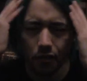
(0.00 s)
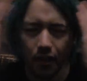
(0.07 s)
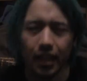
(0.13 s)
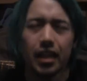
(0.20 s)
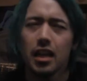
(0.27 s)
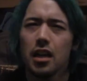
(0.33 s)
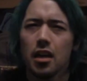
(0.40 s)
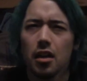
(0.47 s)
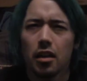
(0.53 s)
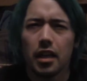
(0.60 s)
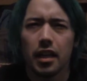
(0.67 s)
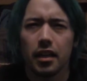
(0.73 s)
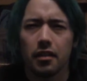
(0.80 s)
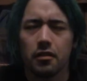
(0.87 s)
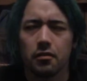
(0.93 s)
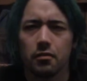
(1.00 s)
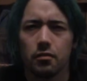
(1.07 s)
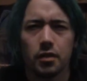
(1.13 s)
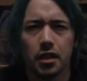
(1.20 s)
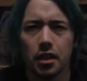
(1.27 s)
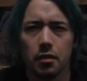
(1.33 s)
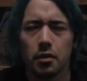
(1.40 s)
of it, and
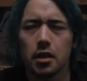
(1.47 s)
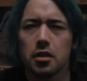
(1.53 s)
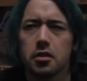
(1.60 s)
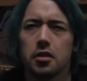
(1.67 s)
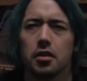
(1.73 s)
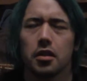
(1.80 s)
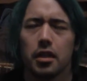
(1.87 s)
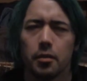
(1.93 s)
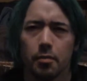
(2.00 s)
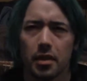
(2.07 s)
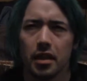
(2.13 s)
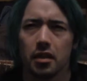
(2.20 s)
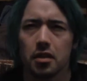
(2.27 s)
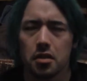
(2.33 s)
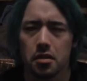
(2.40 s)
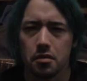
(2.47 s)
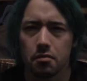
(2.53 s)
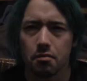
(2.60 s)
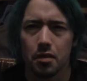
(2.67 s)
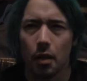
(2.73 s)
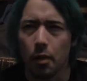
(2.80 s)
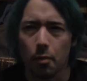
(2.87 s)
really we're used to it being just
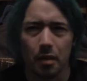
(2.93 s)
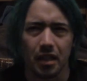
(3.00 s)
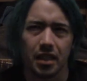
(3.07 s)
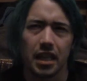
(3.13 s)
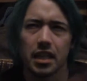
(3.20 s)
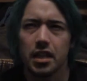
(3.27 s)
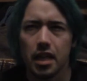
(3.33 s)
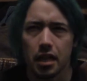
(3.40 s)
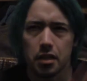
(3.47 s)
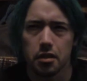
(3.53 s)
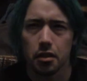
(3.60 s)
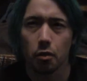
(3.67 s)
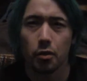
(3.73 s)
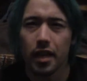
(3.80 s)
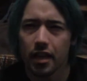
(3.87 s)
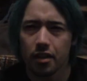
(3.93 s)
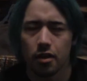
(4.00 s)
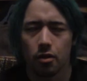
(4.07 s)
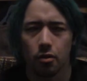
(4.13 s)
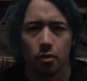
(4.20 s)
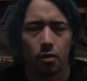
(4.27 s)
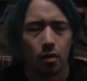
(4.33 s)
nothing but latex, no
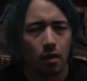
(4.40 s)
techno.